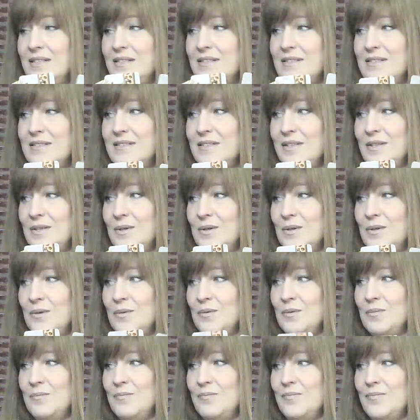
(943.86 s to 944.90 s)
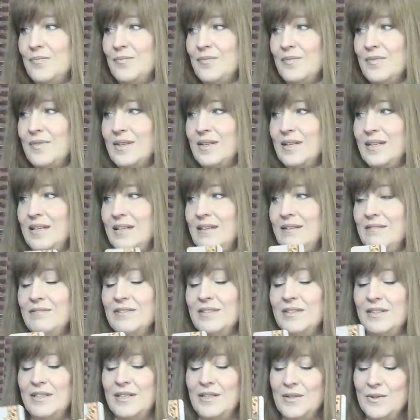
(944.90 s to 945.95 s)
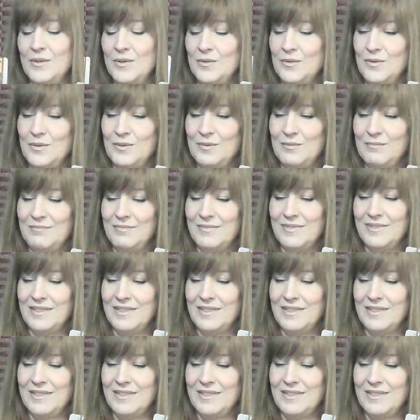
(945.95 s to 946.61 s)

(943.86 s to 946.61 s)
So, even though